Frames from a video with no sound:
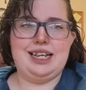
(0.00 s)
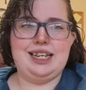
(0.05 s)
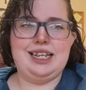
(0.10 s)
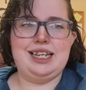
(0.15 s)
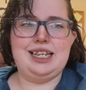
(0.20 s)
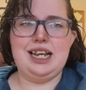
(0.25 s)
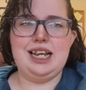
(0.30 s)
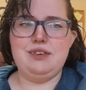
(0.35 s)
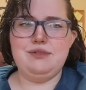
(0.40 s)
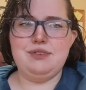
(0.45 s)

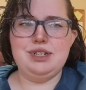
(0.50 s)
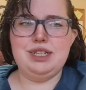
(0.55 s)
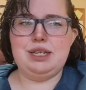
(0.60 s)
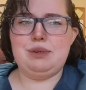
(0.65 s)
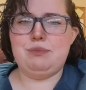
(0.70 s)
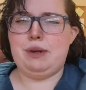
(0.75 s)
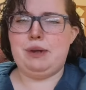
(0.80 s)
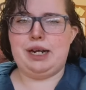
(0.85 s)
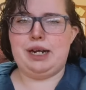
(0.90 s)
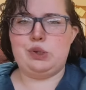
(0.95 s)
not really
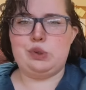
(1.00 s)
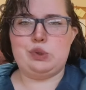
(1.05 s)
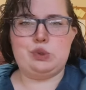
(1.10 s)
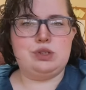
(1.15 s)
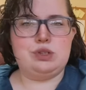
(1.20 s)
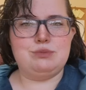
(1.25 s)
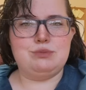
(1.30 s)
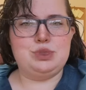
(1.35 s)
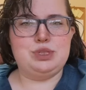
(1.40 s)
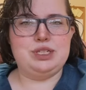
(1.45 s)

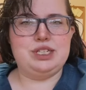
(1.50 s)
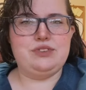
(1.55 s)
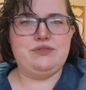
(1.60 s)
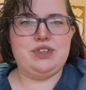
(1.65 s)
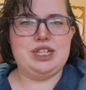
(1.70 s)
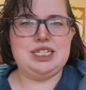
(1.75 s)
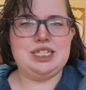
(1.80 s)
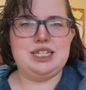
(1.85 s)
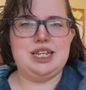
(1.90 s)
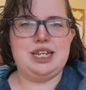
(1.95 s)
paranormal
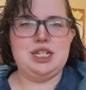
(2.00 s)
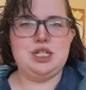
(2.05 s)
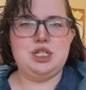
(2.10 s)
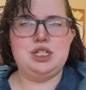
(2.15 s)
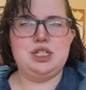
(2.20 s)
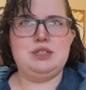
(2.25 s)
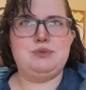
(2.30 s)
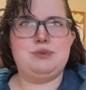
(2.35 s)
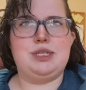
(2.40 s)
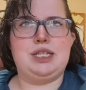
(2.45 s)

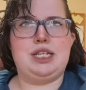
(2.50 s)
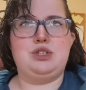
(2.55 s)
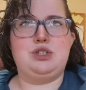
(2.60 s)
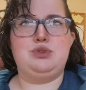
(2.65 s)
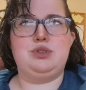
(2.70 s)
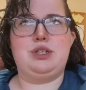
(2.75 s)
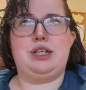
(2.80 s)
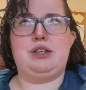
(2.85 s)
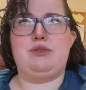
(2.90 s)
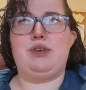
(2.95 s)
investigations, but they
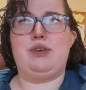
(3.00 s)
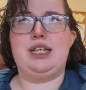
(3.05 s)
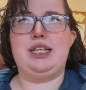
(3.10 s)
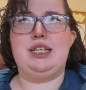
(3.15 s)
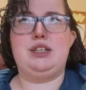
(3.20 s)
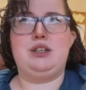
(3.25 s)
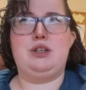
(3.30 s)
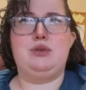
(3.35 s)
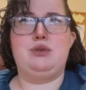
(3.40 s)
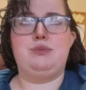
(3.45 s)
do, like,
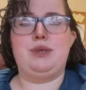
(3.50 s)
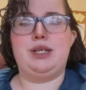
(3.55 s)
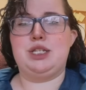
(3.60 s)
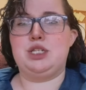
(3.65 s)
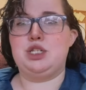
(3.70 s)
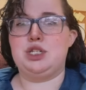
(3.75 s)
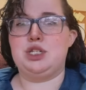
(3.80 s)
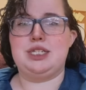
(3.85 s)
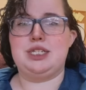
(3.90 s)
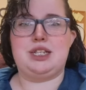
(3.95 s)
radio
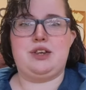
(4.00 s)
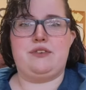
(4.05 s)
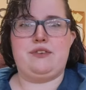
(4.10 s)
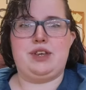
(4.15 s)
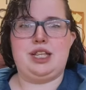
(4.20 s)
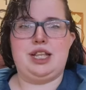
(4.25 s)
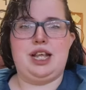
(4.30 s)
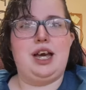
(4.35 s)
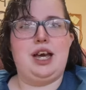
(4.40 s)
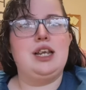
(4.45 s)
messages, stuff
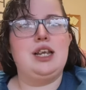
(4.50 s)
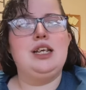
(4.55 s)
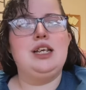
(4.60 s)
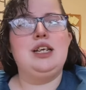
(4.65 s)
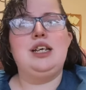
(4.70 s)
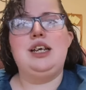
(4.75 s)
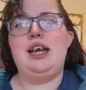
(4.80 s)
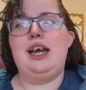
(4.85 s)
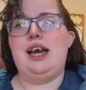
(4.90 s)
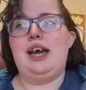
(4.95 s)
like that,
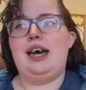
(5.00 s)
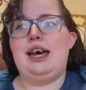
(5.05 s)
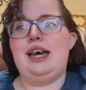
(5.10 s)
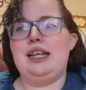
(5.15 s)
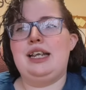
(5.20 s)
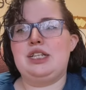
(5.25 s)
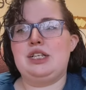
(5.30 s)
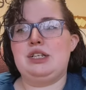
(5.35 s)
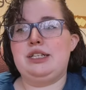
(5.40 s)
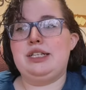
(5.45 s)

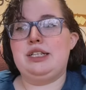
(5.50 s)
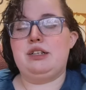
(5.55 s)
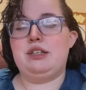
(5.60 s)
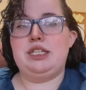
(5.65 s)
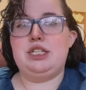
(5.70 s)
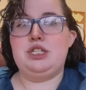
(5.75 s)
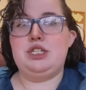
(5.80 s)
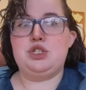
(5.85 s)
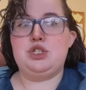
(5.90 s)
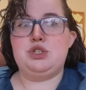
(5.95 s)
and they're hearing
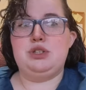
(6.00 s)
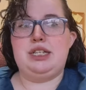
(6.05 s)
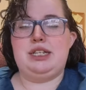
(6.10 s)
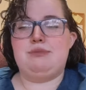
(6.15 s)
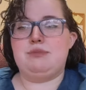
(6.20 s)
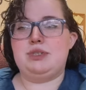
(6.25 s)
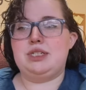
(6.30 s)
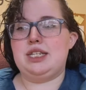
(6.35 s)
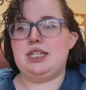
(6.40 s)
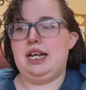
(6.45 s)
these
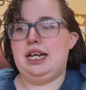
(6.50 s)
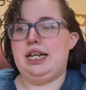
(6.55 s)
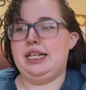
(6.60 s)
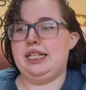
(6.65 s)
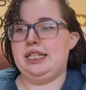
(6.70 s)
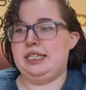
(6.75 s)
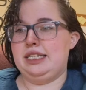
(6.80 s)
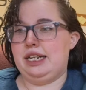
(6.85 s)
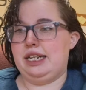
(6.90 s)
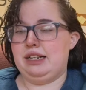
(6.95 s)
screams,
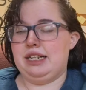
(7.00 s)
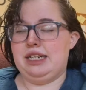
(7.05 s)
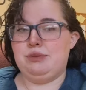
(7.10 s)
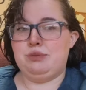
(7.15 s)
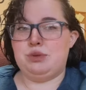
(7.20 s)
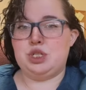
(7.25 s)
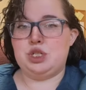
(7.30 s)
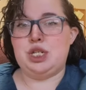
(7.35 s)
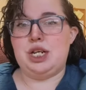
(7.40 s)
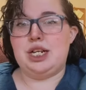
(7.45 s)
and they're
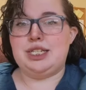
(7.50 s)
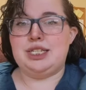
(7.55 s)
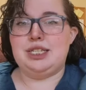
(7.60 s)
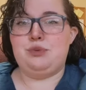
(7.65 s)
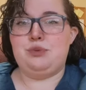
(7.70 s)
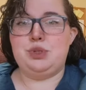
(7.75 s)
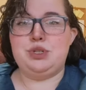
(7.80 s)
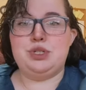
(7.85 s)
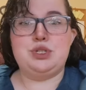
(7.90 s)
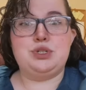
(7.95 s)
able to track
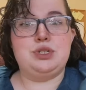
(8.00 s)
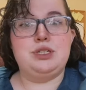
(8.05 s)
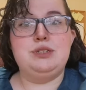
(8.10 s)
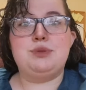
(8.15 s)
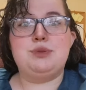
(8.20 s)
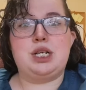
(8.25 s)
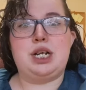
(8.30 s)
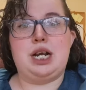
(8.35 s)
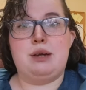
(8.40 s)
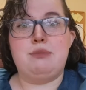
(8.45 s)
down where the
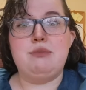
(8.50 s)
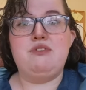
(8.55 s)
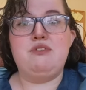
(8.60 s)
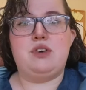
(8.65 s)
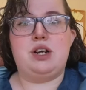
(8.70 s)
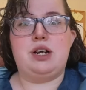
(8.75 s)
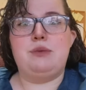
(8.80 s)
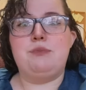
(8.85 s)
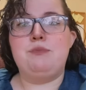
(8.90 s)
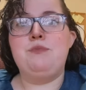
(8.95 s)
screams are coming
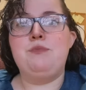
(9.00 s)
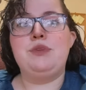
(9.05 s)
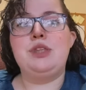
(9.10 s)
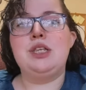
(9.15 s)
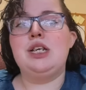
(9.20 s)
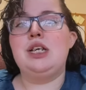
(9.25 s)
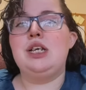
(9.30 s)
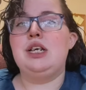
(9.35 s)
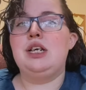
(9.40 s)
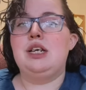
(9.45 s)
from.
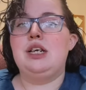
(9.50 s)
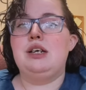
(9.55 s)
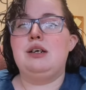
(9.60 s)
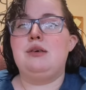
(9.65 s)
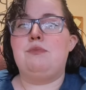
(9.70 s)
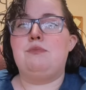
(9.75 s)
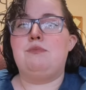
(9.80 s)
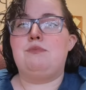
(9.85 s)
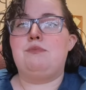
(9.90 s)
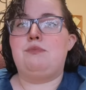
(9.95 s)

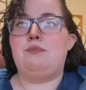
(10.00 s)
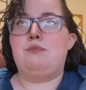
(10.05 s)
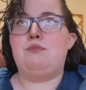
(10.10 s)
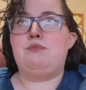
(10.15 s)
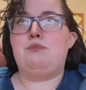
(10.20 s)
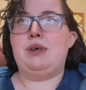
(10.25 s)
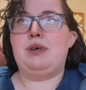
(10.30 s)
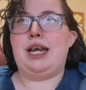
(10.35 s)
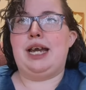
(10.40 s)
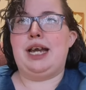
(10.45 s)

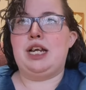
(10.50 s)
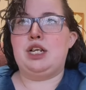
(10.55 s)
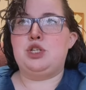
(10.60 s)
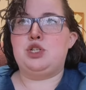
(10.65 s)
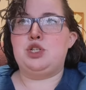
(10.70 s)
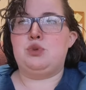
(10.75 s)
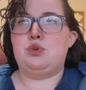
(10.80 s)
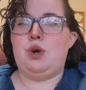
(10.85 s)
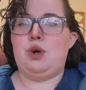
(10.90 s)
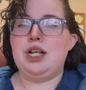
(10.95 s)
But as
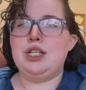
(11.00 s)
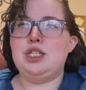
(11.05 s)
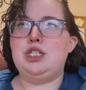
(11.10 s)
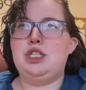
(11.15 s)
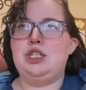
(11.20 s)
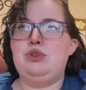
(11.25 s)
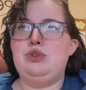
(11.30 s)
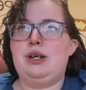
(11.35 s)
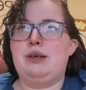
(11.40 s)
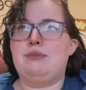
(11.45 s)
you're
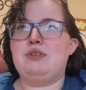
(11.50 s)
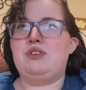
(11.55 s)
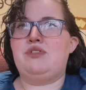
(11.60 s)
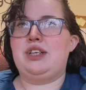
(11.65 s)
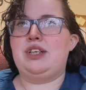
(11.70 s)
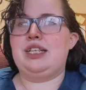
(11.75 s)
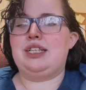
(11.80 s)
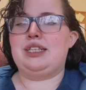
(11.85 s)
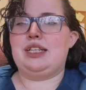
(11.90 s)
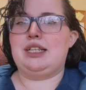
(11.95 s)
watching, you come to
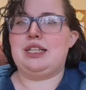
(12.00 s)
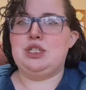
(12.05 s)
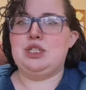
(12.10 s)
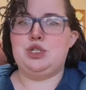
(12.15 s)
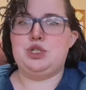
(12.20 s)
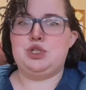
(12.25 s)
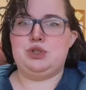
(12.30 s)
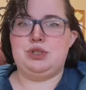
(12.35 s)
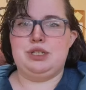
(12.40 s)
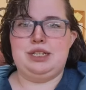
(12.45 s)
find out that
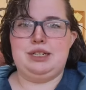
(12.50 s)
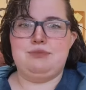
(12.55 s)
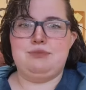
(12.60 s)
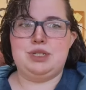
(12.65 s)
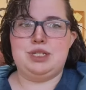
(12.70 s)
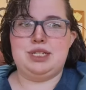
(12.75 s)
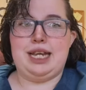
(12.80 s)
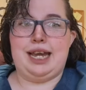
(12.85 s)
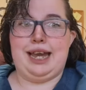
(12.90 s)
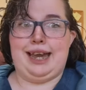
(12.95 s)
these
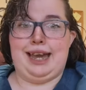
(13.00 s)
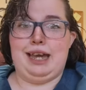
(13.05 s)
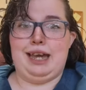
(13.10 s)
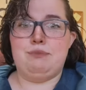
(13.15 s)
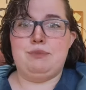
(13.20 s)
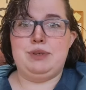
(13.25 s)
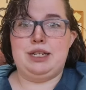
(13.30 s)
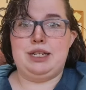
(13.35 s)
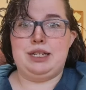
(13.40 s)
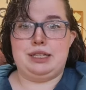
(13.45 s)
screams
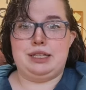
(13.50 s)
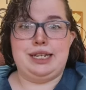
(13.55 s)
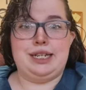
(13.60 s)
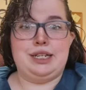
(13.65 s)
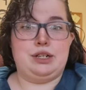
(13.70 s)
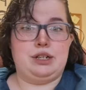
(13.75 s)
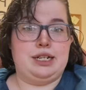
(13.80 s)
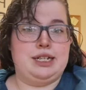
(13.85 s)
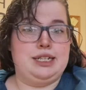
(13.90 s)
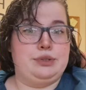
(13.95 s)
happen
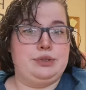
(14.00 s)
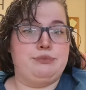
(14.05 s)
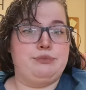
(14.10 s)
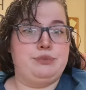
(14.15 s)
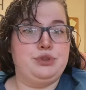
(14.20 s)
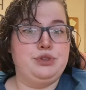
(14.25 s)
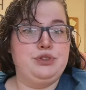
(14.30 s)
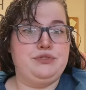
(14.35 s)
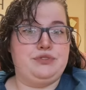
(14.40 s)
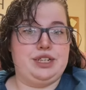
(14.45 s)
later in the
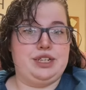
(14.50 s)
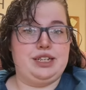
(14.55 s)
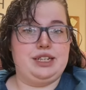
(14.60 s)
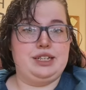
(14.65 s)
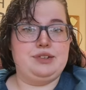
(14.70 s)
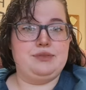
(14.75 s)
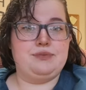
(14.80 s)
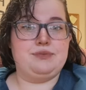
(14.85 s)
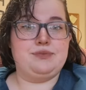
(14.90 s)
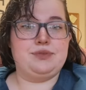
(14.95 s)
movie.